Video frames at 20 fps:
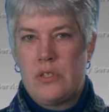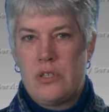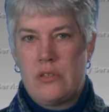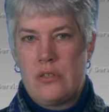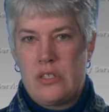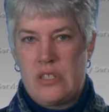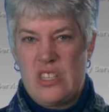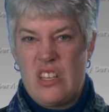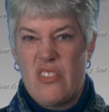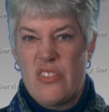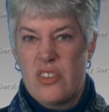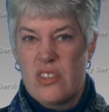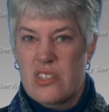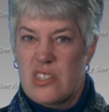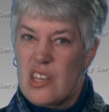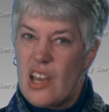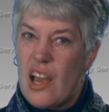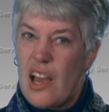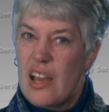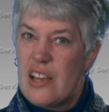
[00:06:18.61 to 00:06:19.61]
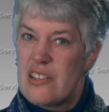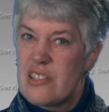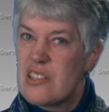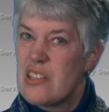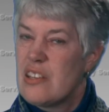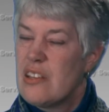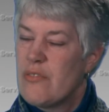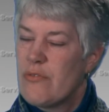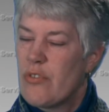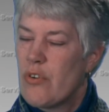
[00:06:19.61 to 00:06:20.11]
to synthesize
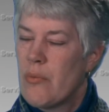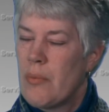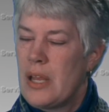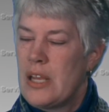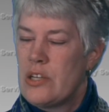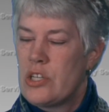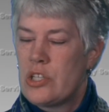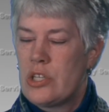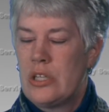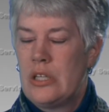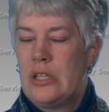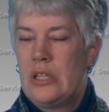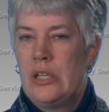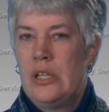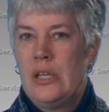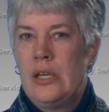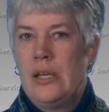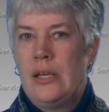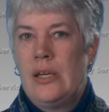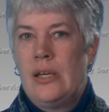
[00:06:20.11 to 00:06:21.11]
the information